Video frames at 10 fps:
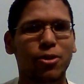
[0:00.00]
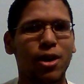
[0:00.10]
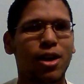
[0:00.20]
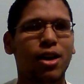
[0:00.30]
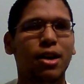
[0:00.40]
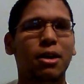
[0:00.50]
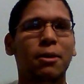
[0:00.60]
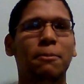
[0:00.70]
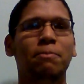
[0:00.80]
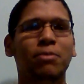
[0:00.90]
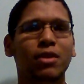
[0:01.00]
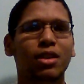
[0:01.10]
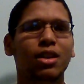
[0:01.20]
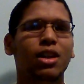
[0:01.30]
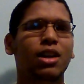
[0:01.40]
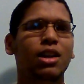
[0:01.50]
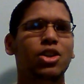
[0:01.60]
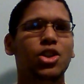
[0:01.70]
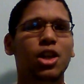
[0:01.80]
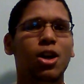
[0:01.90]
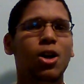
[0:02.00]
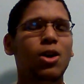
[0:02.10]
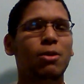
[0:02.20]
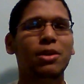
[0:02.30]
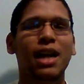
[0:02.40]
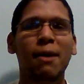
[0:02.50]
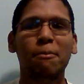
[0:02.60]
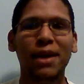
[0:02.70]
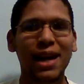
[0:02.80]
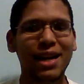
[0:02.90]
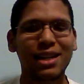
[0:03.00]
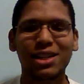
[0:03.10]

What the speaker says: from Joe. And we got Patty.